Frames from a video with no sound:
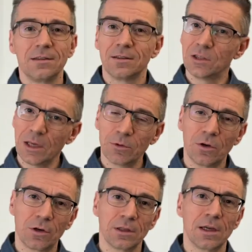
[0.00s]
They would
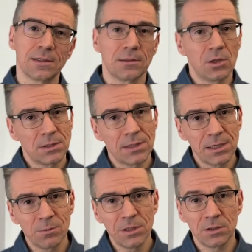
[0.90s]
organize an
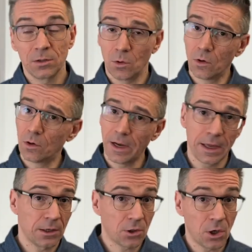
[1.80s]
on-site meeting or
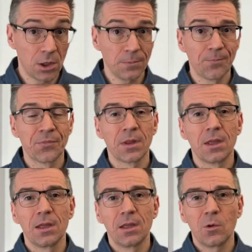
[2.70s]
a call
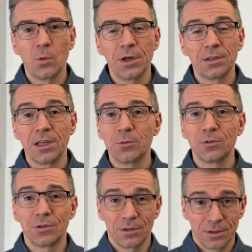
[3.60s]
where they would